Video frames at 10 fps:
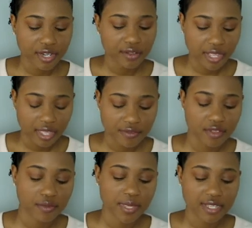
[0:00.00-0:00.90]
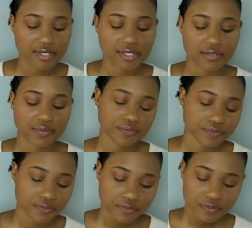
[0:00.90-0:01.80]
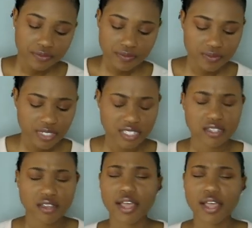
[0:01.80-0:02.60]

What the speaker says: you and give you peace. So